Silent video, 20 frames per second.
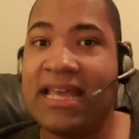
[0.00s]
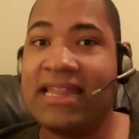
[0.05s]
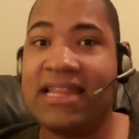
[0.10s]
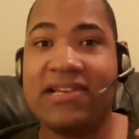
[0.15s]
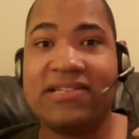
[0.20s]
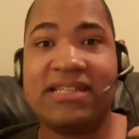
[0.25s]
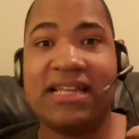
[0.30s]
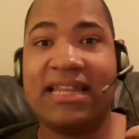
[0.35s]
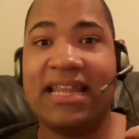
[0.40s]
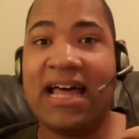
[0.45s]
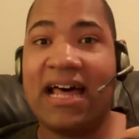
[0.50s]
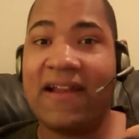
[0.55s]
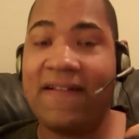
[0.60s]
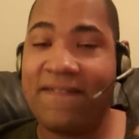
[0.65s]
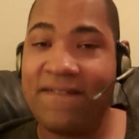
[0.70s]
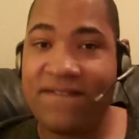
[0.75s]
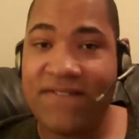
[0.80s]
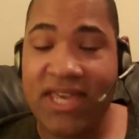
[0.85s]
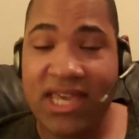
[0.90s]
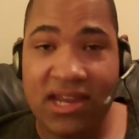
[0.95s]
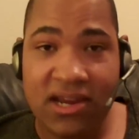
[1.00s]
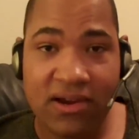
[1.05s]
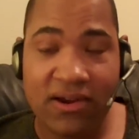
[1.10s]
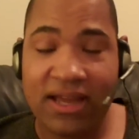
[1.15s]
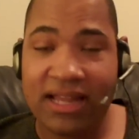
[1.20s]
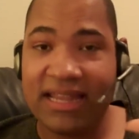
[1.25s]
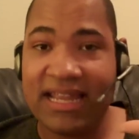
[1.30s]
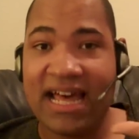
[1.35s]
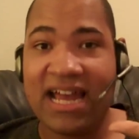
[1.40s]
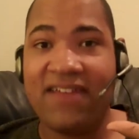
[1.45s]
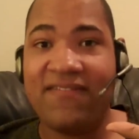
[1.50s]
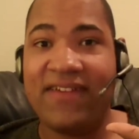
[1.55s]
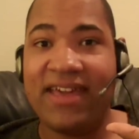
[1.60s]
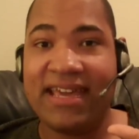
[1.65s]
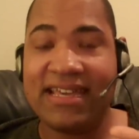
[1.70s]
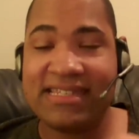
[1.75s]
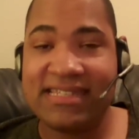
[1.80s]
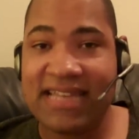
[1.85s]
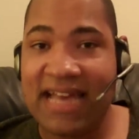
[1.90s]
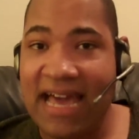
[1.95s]
There's a lot of fear, a lot of
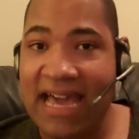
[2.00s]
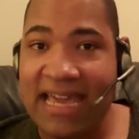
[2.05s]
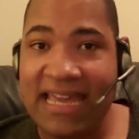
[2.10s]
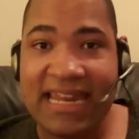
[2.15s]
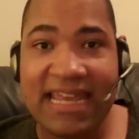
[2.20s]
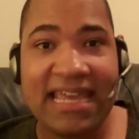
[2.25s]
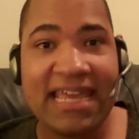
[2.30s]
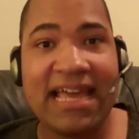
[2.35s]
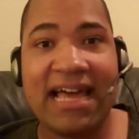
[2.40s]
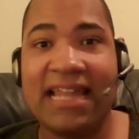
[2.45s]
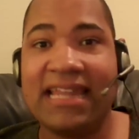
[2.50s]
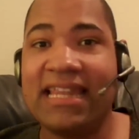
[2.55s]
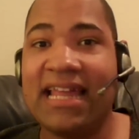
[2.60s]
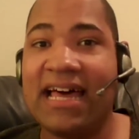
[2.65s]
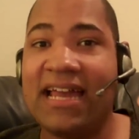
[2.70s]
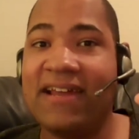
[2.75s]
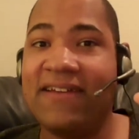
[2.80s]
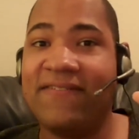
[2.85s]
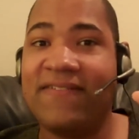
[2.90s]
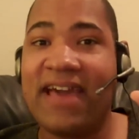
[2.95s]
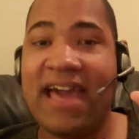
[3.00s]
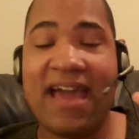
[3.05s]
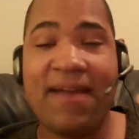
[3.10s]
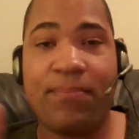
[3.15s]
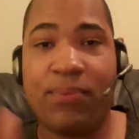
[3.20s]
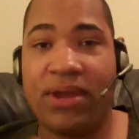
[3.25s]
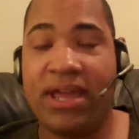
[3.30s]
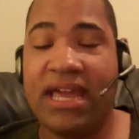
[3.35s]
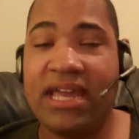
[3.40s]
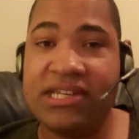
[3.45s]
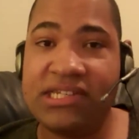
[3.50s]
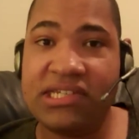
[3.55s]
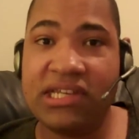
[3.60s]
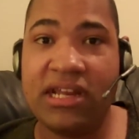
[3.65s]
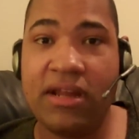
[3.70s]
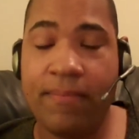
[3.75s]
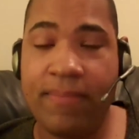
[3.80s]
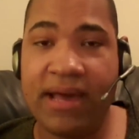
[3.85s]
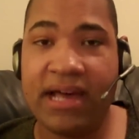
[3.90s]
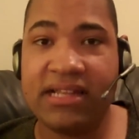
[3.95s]
anxiety, a lot of
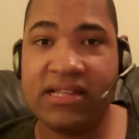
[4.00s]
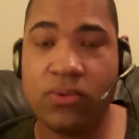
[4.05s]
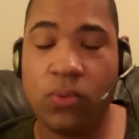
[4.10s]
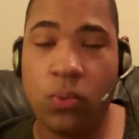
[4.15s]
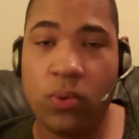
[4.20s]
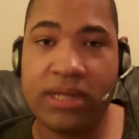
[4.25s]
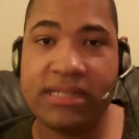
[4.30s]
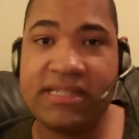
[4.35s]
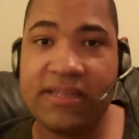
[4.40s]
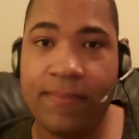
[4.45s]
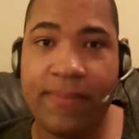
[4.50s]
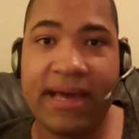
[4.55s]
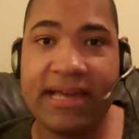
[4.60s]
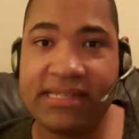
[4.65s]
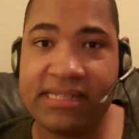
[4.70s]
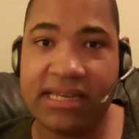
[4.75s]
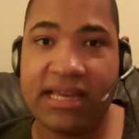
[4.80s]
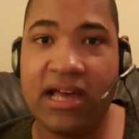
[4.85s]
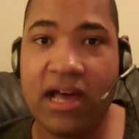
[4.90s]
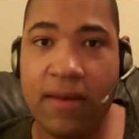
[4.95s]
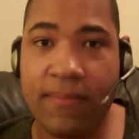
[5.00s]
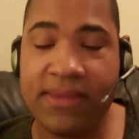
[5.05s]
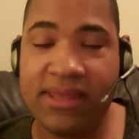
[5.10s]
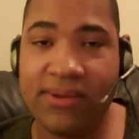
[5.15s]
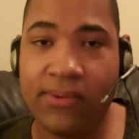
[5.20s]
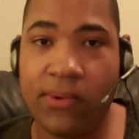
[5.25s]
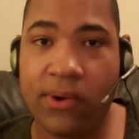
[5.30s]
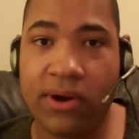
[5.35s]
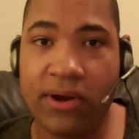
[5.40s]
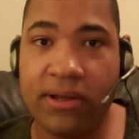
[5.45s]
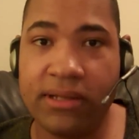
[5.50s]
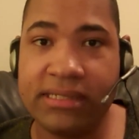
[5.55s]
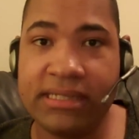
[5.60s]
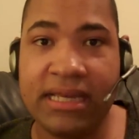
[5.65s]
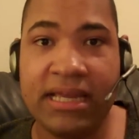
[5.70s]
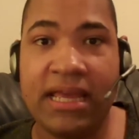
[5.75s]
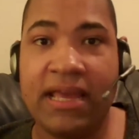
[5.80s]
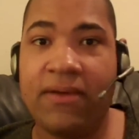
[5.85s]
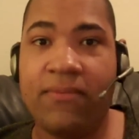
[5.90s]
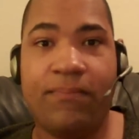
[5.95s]
apprehension about what's about to come in the world,
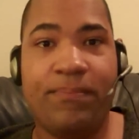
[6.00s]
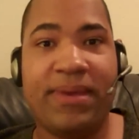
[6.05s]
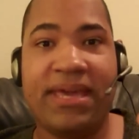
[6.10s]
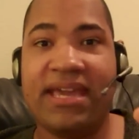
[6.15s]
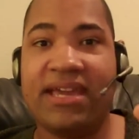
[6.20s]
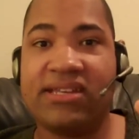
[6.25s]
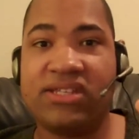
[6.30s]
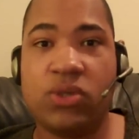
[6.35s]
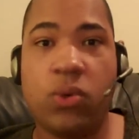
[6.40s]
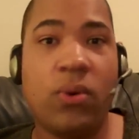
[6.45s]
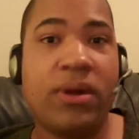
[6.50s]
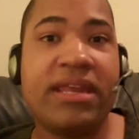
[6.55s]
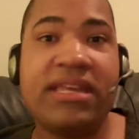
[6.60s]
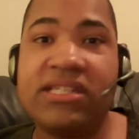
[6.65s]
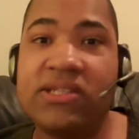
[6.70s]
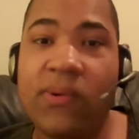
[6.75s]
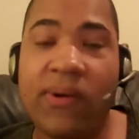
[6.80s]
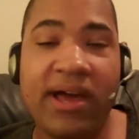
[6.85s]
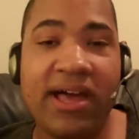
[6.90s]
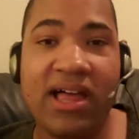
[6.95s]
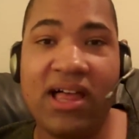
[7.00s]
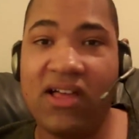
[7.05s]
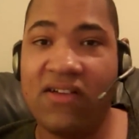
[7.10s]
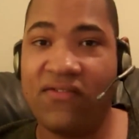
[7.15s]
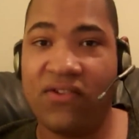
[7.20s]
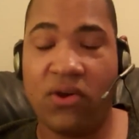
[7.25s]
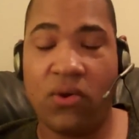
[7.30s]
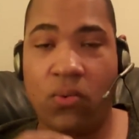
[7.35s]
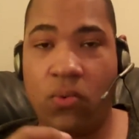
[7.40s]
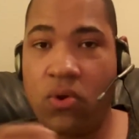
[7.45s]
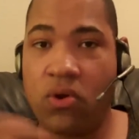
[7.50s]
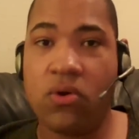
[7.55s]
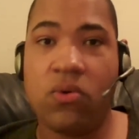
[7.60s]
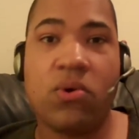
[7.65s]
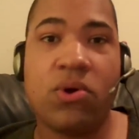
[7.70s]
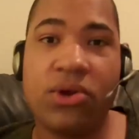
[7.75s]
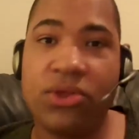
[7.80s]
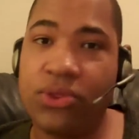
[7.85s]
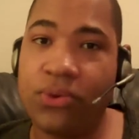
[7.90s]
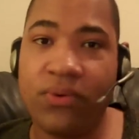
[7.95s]
be it 2012 or World
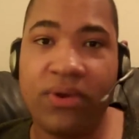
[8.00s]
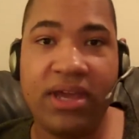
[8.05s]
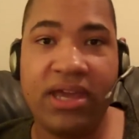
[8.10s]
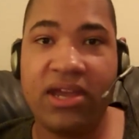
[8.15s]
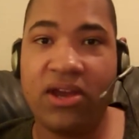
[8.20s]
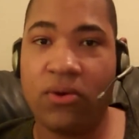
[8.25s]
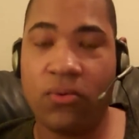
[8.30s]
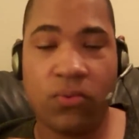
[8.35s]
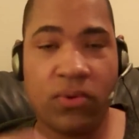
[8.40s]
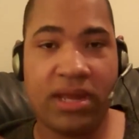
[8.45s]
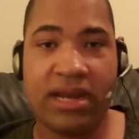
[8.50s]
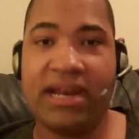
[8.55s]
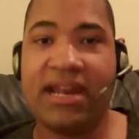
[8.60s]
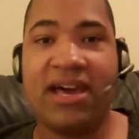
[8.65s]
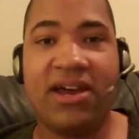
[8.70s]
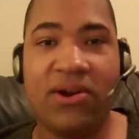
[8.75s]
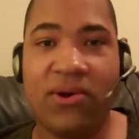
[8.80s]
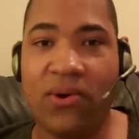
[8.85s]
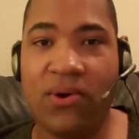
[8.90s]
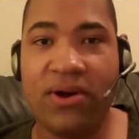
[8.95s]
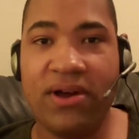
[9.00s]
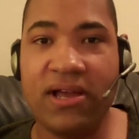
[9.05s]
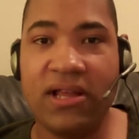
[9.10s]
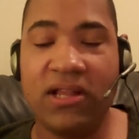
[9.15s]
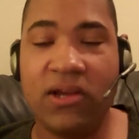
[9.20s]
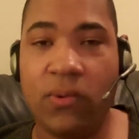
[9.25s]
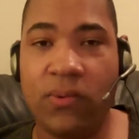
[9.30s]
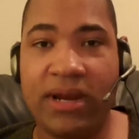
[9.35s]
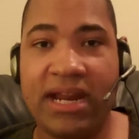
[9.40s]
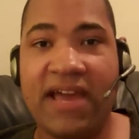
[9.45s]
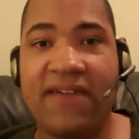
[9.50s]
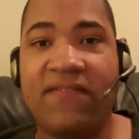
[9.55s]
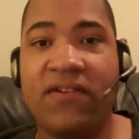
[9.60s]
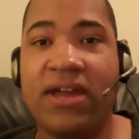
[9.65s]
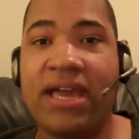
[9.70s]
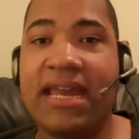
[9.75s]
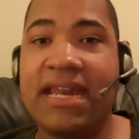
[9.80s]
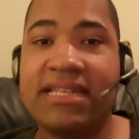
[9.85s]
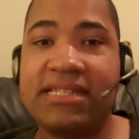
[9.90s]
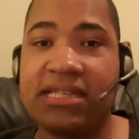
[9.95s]
War III or running out of oil or whatever,
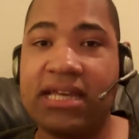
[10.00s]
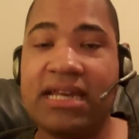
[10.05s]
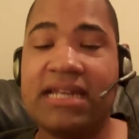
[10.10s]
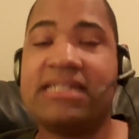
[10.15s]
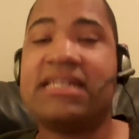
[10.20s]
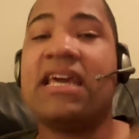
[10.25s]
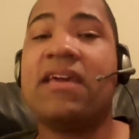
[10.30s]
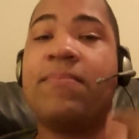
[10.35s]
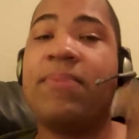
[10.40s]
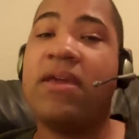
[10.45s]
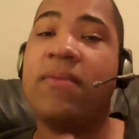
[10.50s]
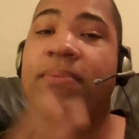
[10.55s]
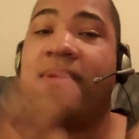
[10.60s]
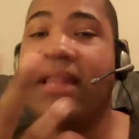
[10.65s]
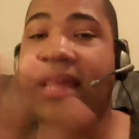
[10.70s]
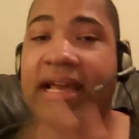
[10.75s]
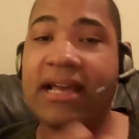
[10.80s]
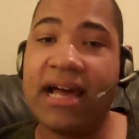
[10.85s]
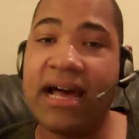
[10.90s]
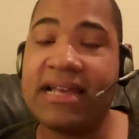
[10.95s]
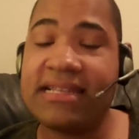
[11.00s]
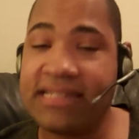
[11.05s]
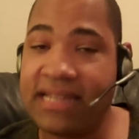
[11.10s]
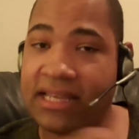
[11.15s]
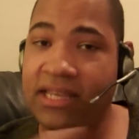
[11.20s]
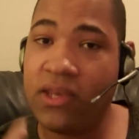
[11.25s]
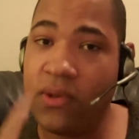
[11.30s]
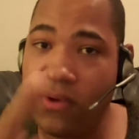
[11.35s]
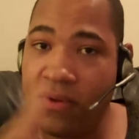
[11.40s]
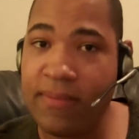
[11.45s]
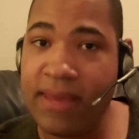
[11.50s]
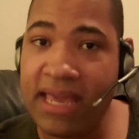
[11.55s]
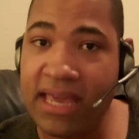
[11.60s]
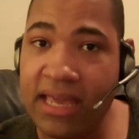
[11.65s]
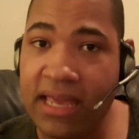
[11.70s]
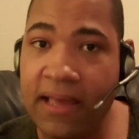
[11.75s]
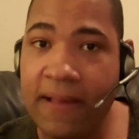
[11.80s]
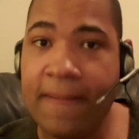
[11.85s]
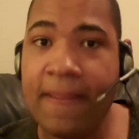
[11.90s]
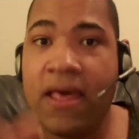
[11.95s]
and it's going to take people like us, like you and
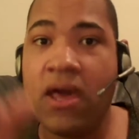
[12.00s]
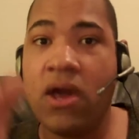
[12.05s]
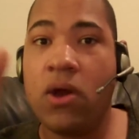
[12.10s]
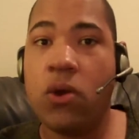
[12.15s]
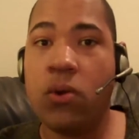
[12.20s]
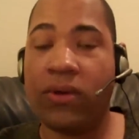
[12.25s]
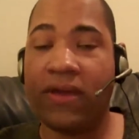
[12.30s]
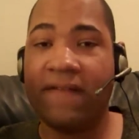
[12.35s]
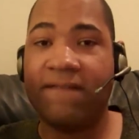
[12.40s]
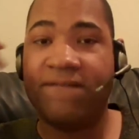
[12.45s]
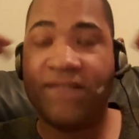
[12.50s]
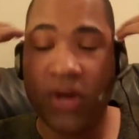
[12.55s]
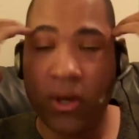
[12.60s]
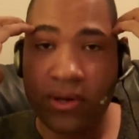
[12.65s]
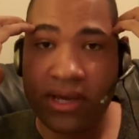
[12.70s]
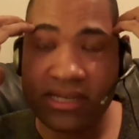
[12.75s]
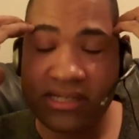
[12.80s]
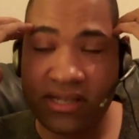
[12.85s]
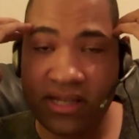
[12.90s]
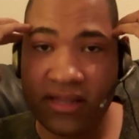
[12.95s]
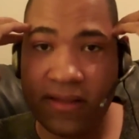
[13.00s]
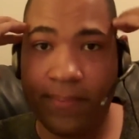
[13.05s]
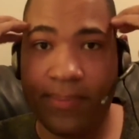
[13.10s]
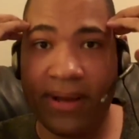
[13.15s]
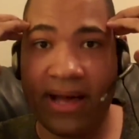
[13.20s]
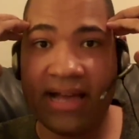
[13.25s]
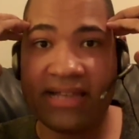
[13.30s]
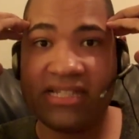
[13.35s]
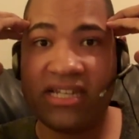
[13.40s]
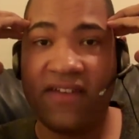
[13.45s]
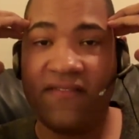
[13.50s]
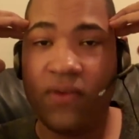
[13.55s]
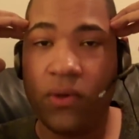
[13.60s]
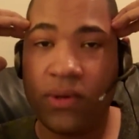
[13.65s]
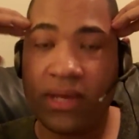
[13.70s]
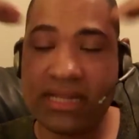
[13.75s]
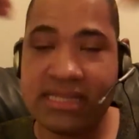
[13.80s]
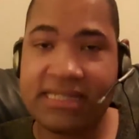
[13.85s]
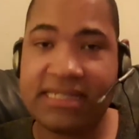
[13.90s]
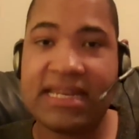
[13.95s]
me, who can focus on the positive, who
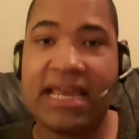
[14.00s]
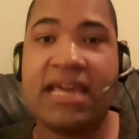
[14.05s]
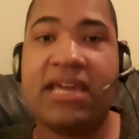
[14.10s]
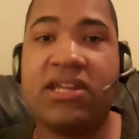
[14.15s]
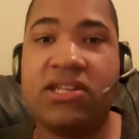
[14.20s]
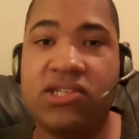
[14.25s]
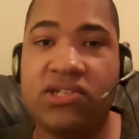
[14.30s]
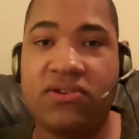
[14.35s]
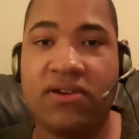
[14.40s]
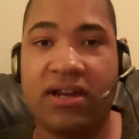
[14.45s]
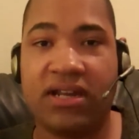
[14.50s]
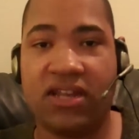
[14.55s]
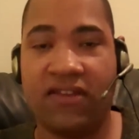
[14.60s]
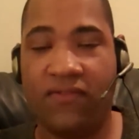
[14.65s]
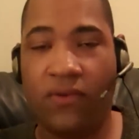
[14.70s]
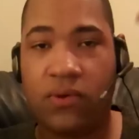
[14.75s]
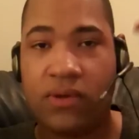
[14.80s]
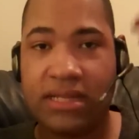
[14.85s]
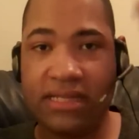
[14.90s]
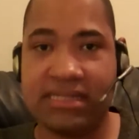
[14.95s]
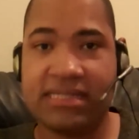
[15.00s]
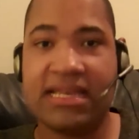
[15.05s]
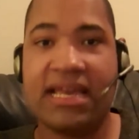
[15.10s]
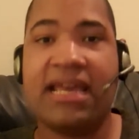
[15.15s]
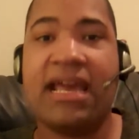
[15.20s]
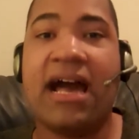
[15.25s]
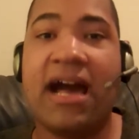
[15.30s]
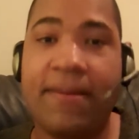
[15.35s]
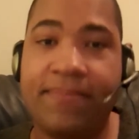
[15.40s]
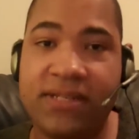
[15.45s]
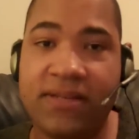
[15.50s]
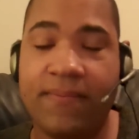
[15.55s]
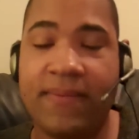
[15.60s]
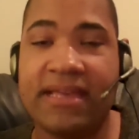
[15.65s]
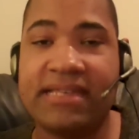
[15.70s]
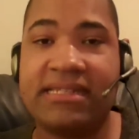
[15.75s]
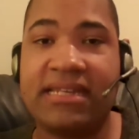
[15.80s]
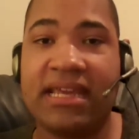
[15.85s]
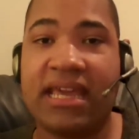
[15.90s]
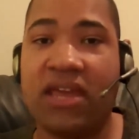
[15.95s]
can stay constructive, who can stay
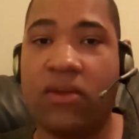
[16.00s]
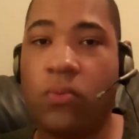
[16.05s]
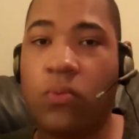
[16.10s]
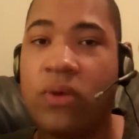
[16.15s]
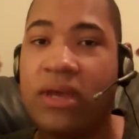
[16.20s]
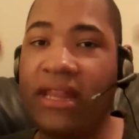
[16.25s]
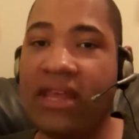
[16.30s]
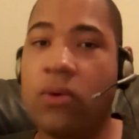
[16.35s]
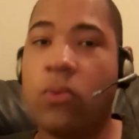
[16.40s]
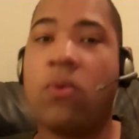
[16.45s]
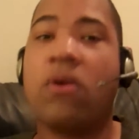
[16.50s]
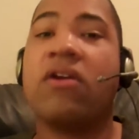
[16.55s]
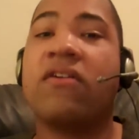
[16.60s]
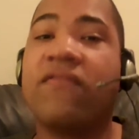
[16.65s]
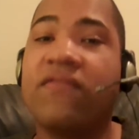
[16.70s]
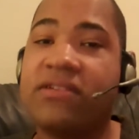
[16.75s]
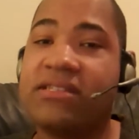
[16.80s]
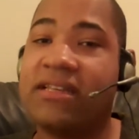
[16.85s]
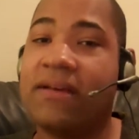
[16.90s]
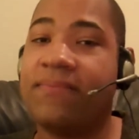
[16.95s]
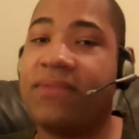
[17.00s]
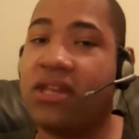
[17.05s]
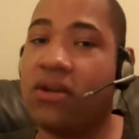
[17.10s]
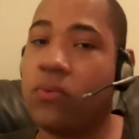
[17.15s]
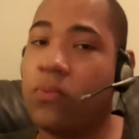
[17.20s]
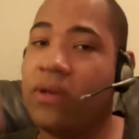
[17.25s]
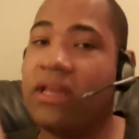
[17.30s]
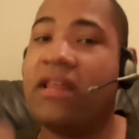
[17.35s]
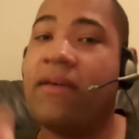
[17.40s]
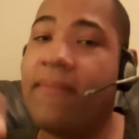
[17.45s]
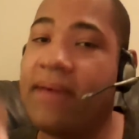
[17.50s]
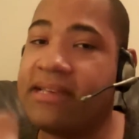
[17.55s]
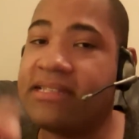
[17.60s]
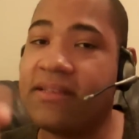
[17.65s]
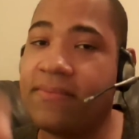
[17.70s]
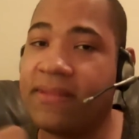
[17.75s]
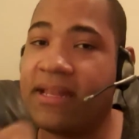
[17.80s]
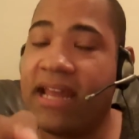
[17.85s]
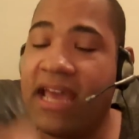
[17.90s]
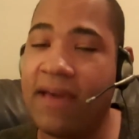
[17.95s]
optimistic and really work for something and really make
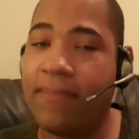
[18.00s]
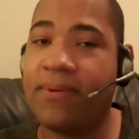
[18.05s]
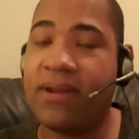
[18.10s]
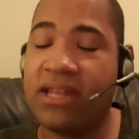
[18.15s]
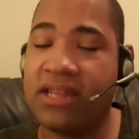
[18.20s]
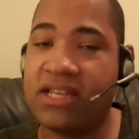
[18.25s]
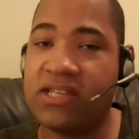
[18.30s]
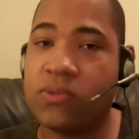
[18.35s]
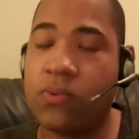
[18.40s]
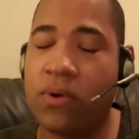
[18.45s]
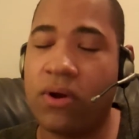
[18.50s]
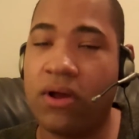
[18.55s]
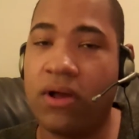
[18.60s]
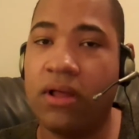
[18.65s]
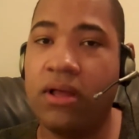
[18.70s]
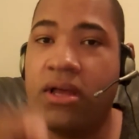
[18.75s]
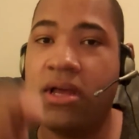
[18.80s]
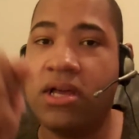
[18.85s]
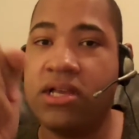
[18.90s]
something happen in this world.